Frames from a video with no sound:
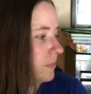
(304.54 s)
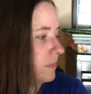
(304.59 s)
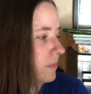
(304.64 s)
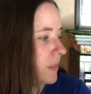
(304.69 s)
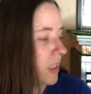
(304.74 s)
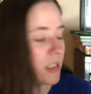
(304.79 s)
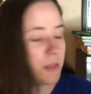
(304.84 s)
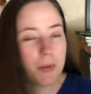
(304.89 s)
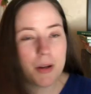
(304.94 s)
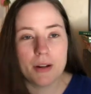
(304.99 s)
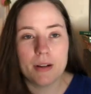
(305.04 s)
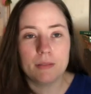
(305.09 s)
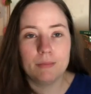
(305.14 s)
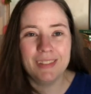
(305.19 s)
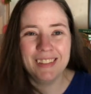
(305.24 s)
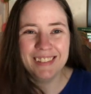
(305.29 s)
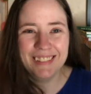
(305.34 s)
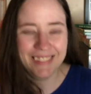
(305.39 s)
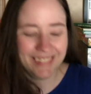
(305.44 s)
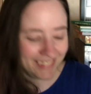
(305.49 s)
That's about
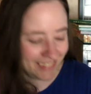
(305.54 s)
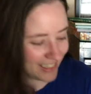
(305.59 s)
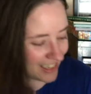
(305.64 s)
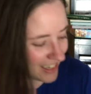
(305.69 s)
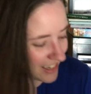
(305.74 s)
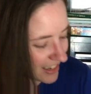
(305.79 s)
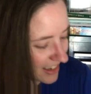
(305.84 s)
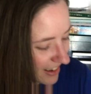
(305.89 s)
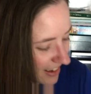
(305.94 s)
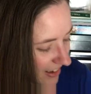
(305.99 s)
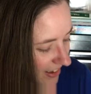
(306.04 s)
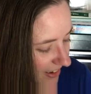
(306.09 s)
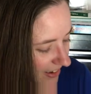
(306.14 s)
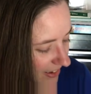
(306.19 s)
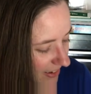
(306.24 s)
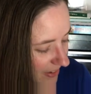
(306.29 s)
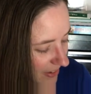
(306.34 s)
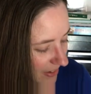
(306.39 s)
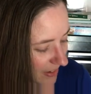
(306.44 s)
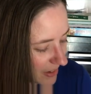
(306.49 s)
it.
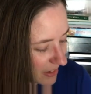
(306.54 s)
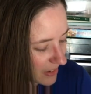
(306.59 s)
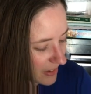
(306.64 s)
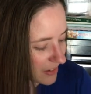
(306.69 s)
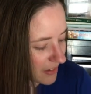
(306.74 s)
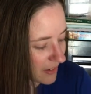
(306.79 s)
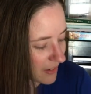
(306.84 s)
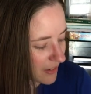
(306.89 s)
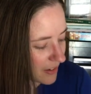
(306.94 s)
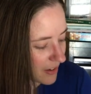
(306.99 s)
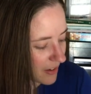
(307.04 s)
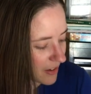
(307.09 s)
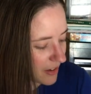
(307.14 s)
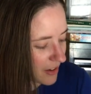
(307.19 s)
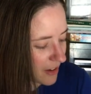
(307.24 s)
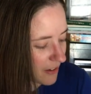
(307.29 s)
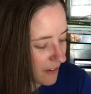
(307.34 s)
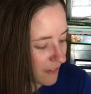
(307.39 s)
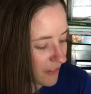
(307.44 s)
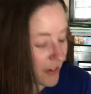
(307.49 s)
uh,
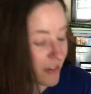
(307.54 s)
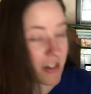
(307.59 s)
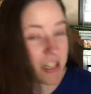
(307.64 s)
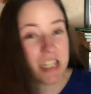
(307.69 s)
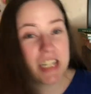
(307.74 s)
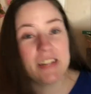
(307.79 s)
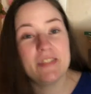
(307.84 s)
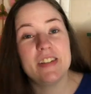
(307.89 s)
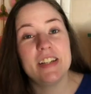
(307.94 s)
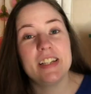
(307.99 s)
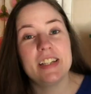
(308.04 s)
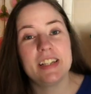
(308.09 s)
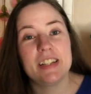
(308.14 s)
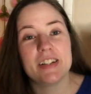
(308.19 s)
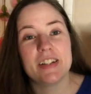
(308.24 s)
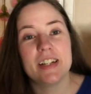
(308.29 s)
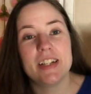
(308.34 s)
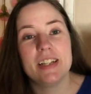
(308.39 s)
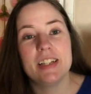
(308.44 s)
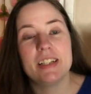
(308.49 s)
favorite T V
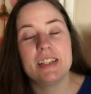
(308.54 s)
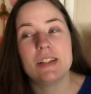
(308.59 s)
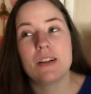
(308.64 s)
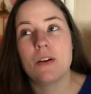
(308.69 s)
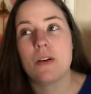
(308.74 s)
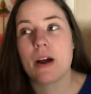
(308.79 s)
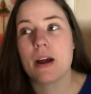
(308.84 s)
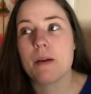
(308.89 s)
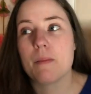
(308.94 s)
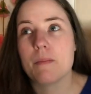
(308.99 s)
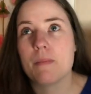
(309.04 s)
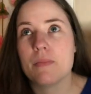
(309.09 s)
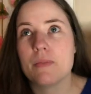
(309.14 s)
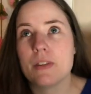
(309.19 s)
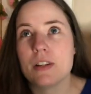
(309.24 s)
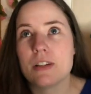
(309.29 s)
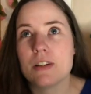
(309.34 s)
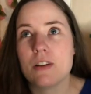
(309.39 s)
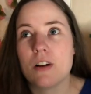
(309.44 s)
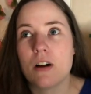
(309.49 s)
series. Okay,
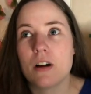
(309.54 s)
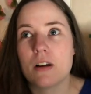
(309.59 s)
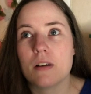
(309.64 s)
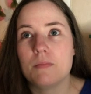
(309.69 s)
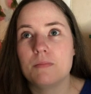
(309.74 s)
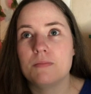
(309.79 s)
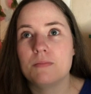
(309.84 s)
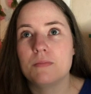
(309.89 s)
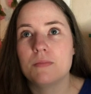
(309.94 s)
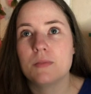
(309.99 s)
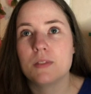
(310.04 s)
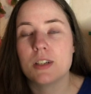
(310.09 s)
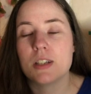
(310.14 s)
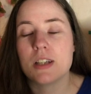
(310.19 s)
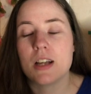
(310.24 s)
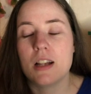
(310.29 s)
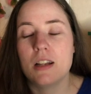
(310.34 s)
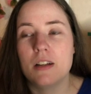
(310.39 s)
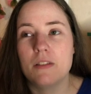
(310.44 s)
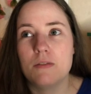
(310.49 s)
this is hard because
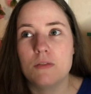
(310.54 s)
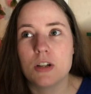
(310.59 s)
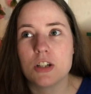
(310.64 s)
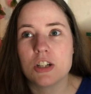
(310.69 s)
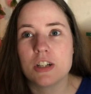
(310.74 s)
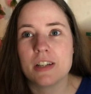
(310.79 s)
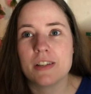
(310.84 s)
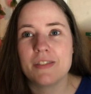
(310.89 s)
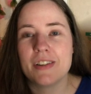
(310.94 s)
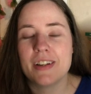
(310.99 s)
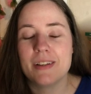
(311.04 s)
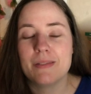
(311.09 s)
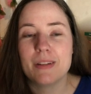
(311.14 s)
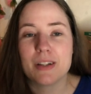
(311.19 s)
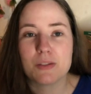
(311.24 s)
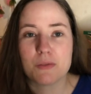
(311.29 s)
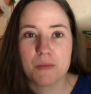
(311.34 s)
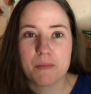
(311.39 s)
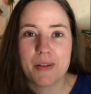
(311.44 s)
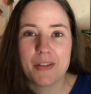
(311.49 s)
I love watching T V.
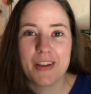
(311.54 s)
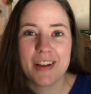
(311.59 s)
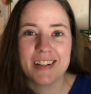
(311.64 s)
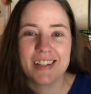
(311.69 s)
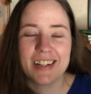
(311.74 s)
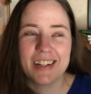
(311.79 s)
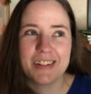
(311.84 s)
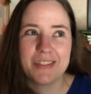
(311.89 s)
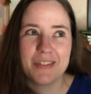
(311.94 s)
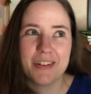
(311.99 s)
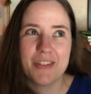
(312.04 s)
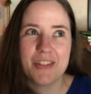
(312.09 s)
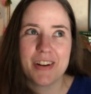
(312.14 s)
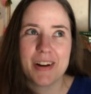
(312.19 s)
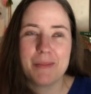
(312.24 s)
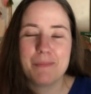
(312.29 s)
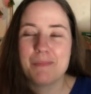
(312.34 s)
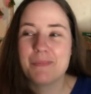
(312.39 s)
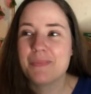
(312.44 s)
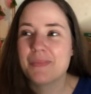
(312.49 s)
That's one of my things I do all the
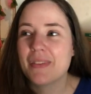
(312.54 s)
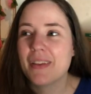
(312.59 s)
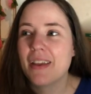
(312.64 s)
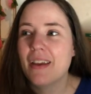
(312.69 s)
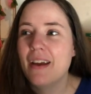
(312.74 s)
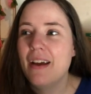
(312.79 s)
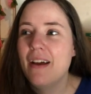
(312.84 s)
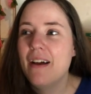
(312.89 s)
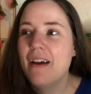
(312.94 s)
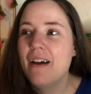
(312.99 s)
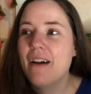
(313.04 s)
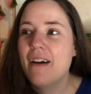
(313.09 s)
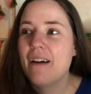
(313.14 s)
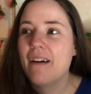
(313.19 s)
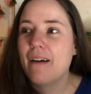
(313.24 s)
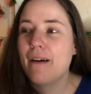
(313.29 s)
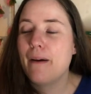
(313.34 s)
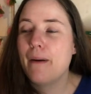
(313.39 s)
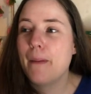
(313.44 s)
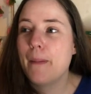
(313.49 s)
time.
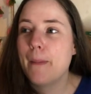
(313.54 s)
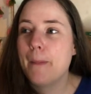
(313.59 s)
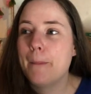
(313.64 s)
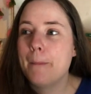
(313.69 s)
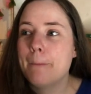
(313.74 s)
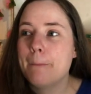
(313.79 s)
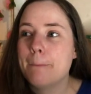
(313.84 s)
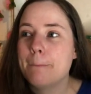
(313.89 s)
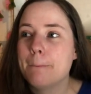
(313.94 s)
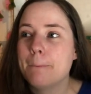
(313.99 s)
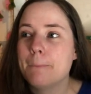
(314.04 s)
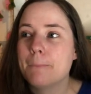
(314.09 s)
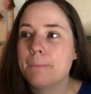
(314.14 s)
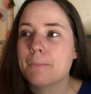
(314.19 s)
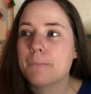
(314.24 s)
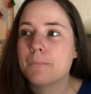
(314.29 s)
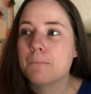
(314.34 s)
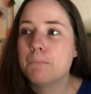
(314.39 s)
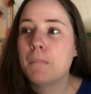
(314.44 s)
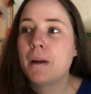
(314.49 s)
Um,
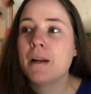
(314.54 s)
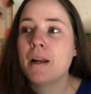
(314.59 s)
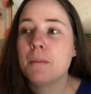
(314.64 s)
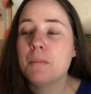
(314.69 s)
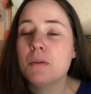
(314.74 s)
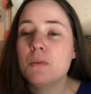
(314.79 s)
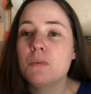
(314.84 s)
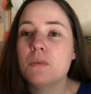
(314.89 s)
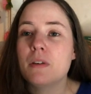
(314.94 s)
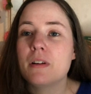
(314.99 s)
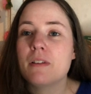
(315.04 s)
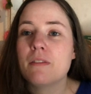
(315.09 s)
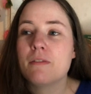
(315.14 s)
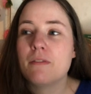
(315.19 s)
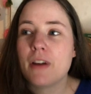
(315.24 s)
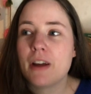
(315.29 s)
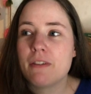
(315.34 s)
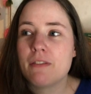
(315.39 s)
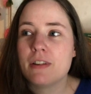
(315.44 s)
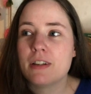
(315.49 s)
my number one
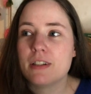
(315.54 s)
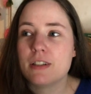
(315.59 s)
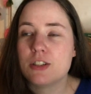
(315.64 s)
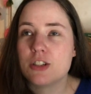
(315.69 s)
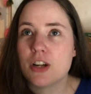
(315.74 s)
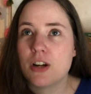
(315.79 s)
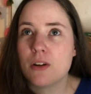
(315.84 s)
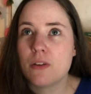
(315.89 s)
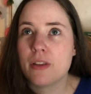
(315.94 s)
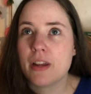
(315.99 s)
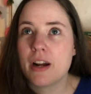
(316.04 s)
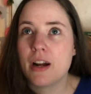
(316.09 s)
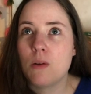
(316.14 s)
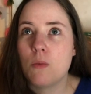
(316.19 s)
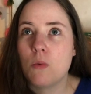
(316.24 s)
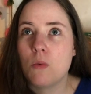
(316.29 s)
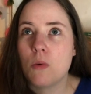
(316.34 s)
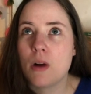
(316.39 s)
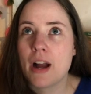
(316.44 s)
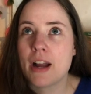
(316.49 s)
favorite show that
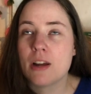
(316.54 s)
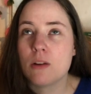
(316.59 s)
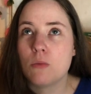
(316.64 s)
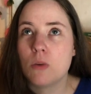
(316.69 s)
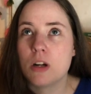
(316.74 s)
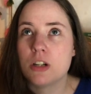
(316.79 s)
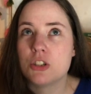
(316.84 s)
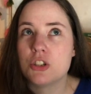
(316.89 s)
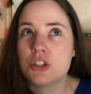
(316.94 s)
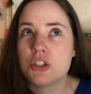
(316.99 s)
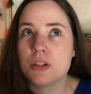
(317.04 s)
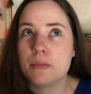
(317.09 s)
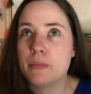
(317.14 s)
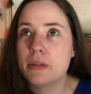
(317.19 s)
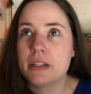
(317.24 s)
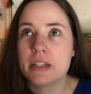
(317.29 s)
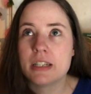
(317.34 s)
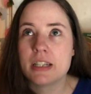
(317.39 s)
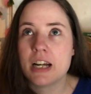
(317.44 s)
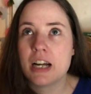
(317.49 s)
I, I could watch a
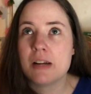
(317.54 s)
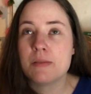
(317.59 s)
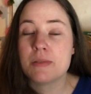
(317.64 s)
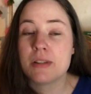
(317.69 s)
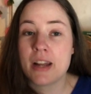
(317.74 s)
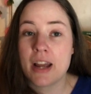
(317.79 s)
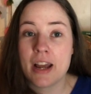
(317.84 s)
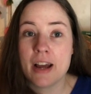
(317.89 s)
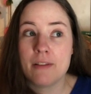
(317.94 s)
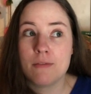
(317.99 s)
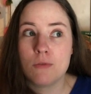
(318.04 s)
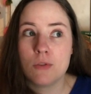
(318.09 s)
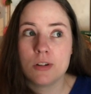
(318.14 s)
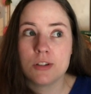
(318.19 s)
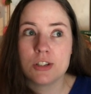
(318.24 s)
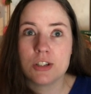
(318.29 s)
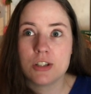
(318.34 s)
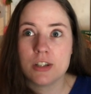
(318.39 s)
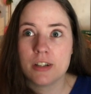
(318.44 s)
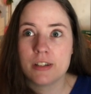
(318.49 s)
million times and have
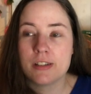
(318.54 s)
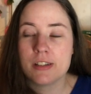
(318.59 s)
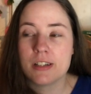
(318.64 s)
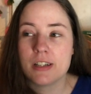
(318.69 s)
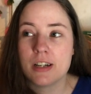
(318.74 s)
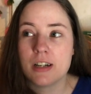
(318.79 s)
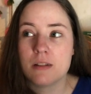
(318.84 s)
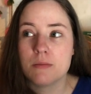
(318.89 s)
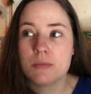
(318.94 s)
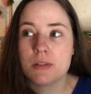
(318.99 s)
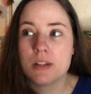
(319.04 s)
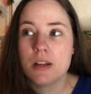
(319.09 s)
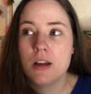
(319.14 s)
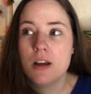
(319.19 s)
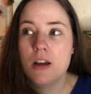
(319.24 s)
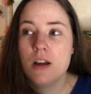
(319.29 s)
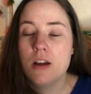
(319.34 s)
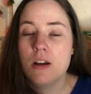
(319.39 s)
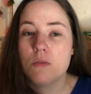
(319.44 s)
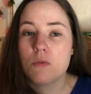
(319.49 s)
watched tons of times
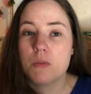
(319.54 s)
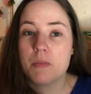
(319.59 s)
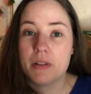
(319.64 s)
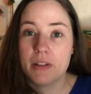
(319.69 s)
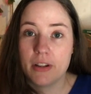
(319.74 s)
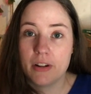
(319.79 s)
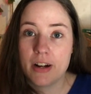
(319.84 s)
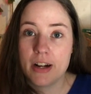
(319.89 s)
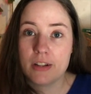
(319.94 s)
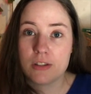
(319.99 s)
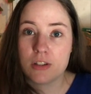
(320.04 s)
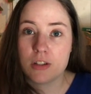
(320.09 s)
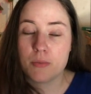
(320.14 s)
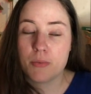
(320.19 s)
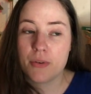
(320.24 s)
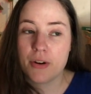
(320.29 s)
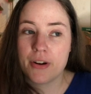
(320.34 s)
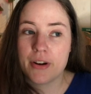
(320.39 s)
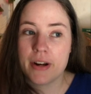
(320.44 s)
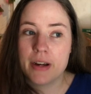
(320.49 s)
would be Little House on the
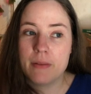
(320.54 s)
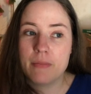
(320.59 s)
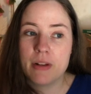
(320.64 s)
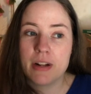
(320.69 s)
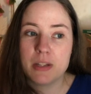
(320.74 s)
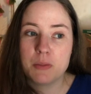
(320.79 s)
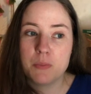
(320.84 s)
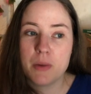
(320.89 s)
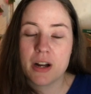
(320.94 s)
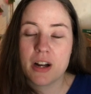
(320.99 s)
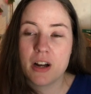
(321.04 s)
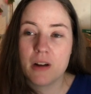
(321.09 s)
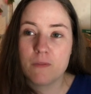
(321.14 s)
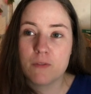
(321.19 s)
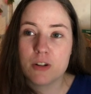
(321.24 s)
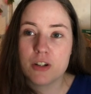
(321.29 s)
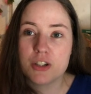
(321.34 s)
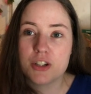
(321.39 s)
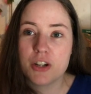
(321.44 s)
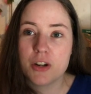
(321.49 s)
Prairie. That's my
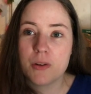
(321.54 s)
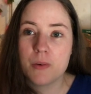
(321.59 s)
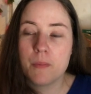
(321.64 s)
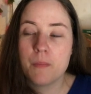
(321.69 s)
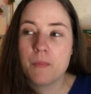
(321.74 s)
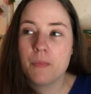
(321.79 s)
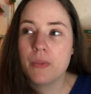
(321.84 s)
comfort show.